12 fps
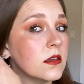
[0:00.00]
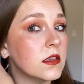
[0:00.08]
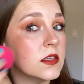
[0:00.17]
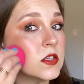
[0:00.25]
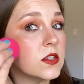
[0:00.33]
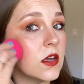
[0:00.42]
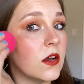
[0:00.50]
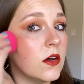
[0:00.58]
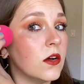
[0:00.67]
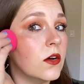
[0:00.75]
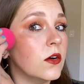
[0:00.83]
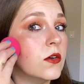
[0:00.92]

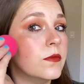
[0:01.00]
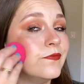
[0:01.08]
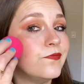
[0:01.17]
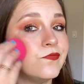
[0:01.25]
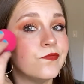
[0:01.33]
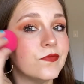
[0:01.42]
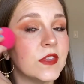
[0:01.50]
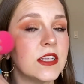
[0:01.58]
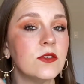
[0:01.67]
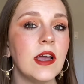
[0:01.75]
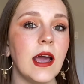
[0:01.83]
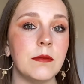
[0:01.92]
So that's
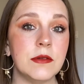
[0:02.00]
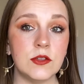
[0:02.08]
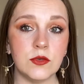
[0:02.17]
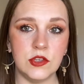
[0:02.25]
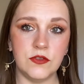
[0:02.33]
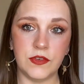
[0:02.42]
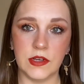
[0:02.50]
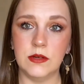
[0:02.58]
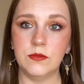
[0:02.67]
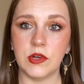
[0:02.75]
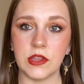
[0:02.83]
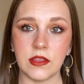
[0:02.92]
what happens when you
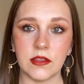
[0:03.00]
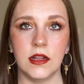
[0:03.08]
film with